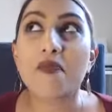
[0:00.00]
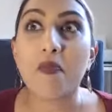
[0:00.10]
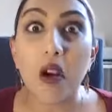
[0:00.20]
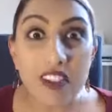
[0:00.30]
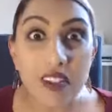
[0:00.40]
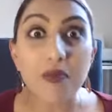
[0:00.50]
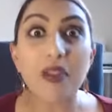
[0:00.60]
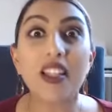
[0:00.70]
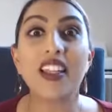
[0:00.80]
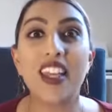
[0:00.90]

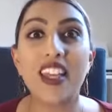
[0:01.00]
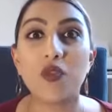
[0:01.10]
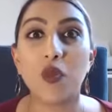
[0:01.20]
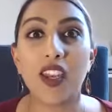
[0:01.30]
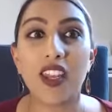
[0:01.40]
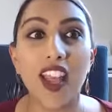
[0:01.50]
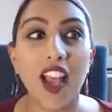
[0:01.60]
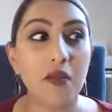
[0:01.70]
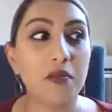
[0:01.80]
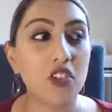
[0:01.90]
possibilities when it
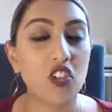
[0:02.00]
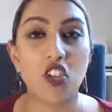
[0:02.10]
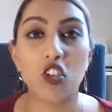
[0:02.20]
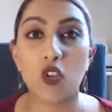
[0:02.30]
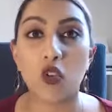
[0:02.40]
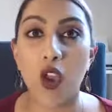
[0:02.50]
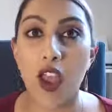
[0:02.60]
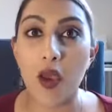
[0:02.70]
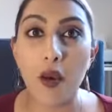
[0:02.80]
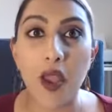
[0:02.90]
comes to
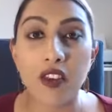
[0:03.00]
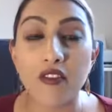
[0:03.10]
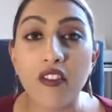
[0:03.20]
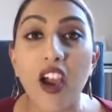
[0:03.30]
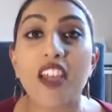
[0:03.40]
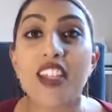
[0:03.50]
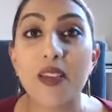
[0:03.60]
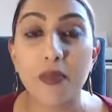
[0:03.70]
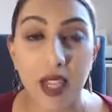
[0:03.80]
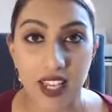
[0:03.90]
inviting
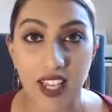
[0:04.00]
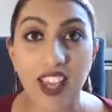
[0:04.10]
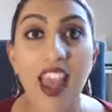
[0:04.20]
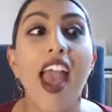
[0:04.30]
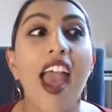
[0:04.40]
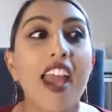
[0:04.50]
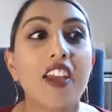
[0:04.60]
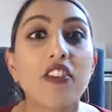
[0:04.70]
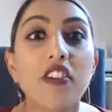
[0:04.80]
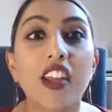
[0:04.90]
money
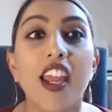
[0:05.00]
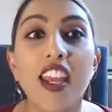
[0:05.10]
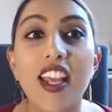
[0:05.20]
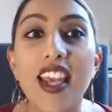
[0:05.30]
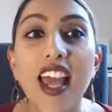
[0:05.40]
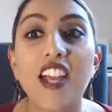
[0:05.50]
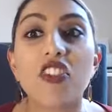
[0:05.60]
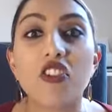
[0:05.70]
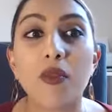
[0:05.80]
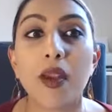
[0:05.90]
and creating
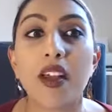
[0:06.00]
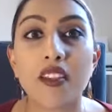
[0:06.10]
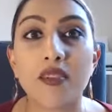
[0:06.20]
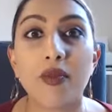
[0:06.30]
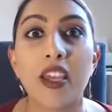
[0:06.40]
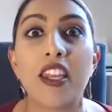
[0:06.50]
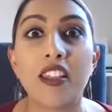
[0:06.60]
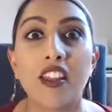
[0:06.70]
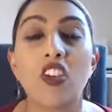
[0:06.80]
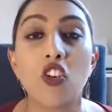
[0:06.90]
larger amounts of money
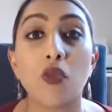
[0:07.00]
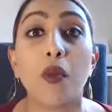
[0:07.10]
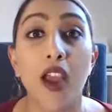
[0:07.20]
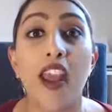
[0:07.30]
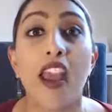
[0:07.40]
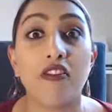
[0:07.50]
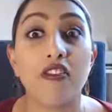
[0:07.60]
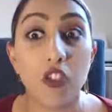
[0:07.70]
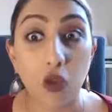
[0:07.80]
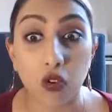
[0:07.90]
than you might have
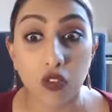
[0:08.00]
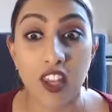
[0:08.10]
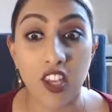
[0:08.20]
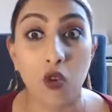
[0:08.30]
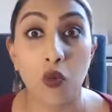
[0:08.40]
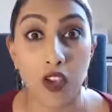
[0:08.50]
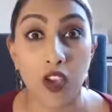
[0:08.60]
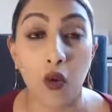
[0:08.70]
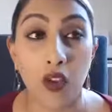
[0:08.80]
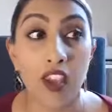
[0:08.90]
thought that you were
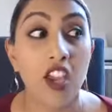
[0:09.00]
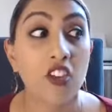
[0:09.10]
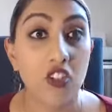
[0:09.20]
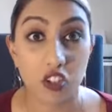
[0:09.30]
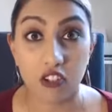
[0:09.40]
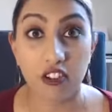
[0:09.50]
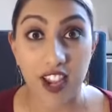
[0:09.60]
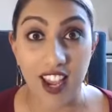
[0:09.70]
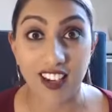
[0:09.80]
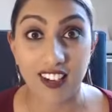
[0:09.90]
going to
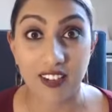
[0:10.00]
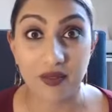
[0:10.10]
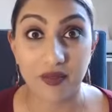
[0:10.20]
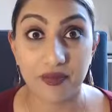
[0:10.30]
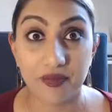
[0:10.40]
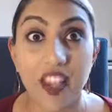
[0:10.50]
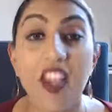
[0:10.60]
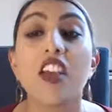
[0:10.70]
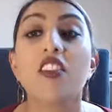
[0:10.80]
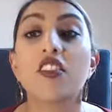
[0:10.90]
create.
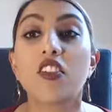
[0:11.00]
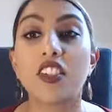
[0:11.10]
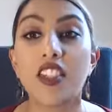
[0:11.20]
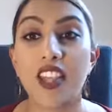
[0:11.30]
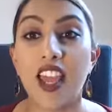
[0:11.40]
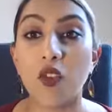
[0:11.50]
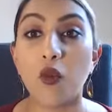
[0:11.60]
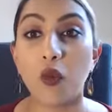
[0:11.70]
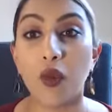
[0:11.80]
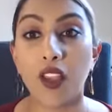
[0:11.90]
So today what we're